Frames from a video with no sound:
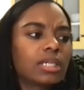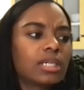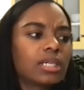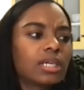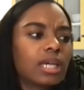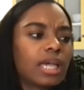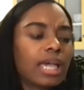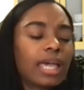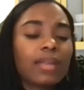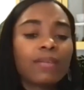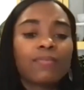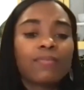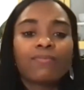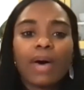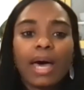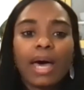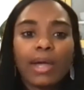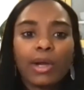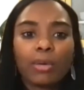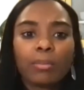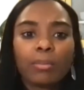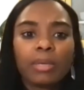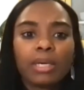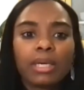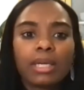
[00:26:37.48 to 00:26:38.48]
and mm-hmm.
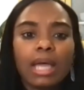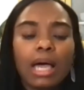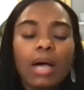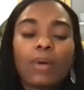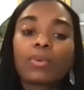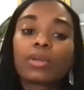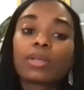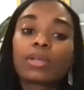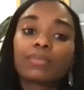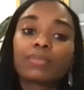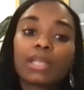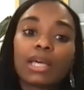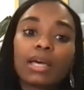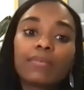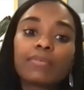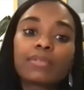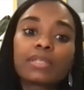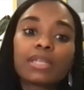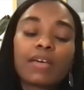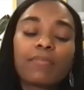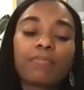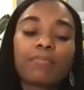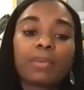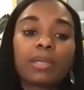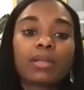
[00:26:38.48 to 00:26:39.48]
environment. I would have loved
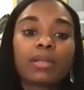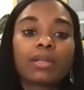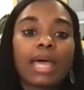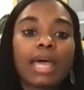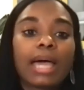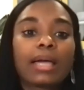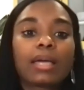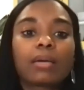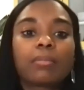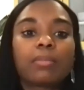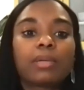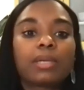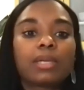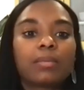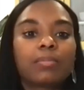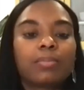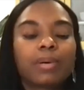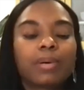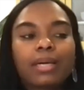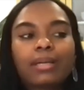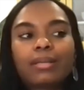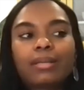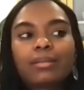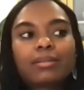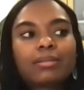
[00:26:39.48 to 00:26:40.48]
to have been on that committee,
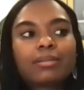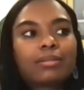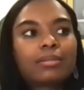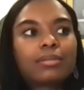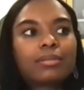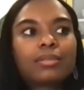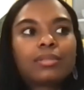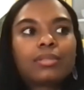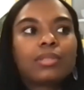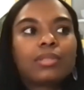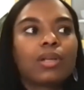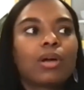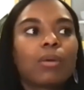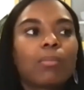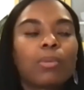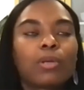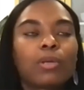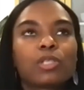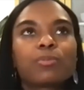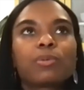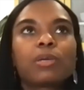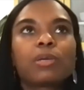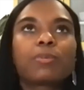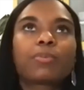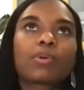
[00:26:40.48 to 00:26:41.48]
but mm-hmm. mm-hmm. you know
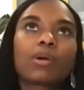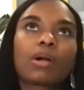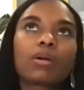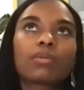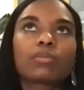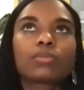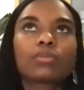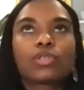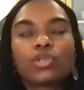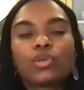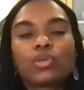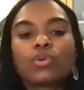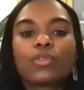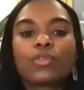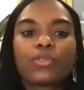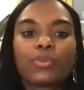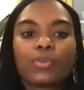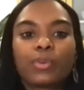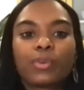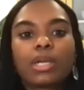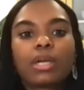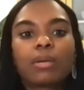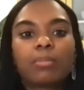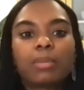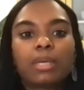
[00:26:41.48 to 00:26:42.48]
most people are on two to
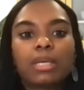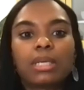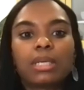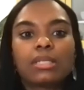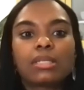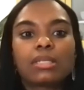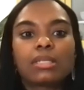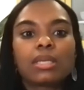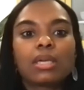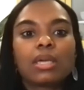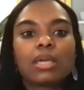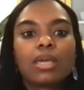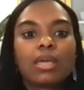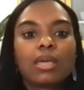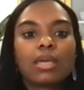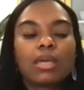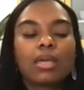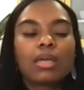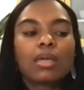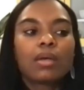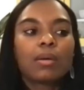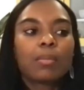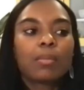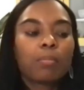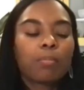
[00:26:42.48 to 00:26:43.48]
three committees.
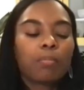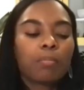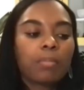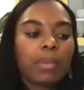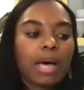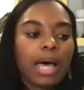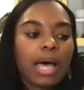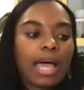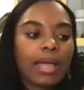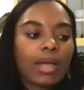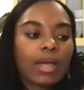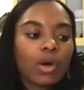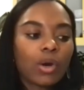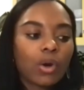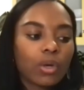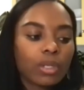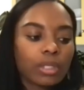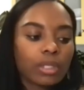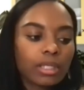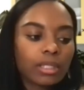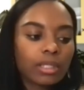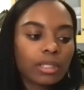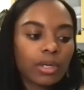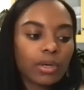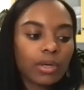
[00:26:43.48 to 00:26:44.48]
Mm-hmm. My
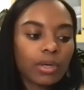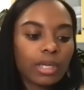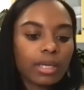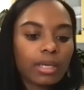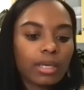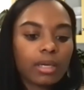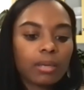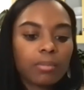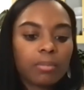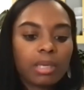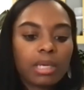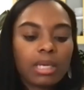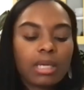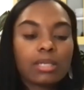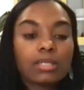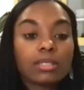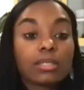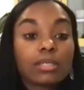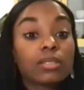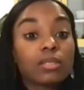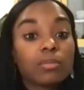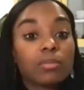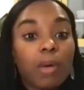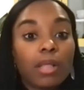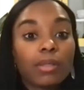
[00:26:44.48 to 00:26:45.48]
early learning committee is a
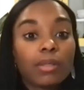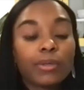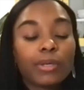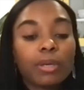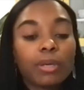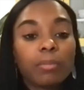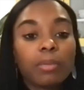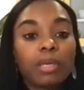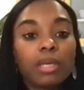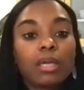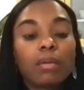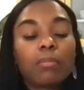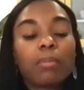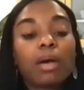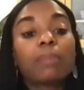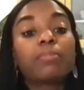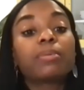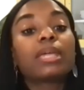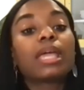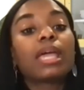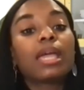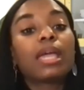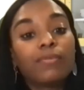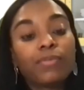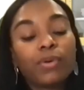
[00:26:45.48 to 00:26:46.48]
smaller committee, and my
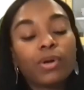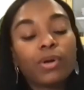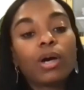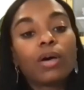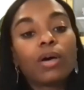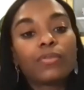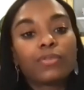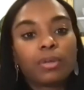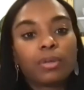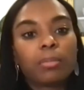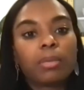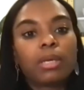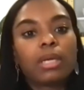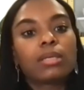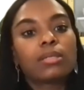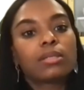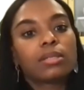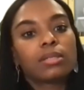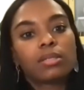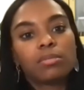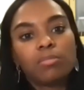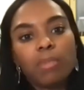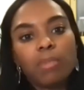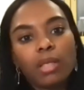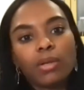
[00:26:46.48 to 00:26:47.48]
behavioral health committee is a
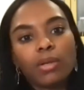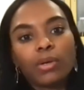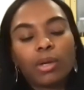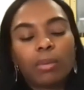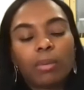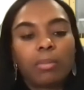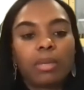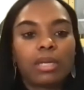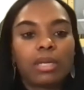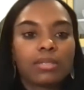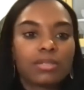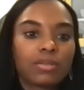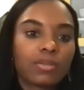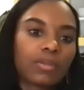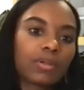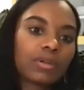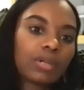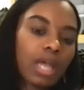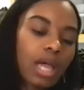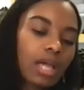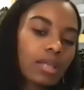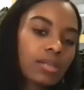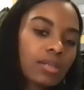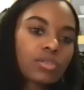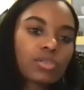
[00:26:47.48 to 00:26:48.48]
smaller committee. So they're
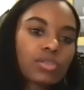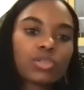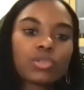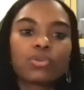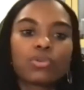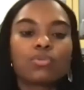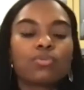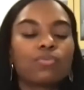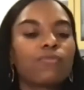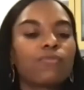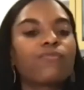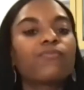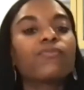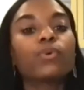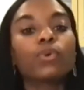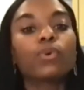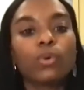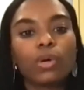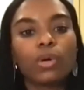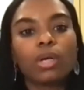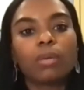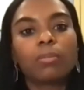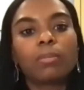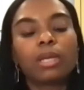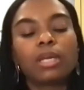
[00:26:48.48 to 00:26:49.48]
not two
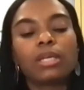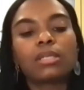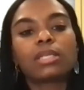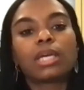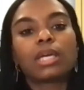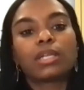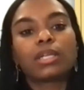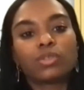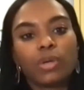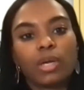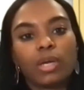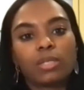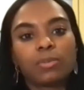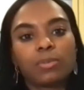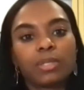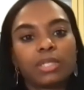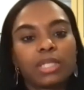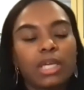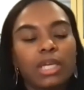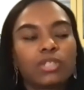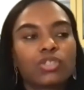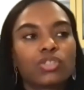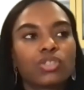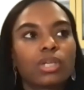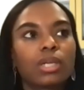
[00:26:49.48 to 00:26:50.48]
full committees like mm-hmm.
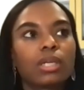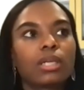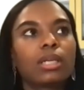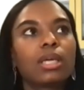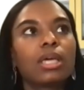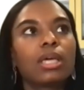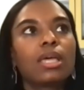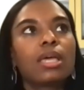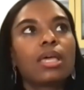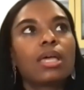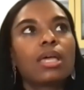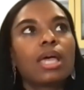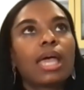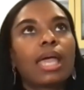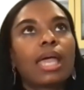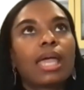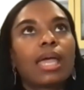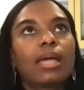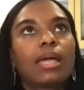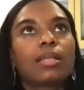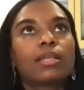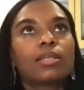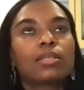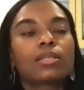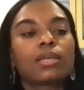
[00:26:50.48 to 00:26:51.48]
transportation
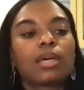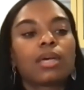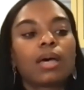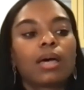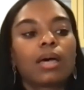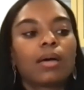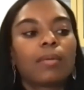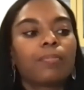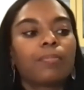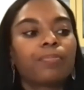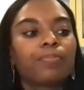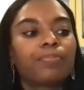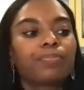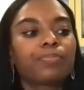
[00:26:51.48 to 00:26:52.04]
and um,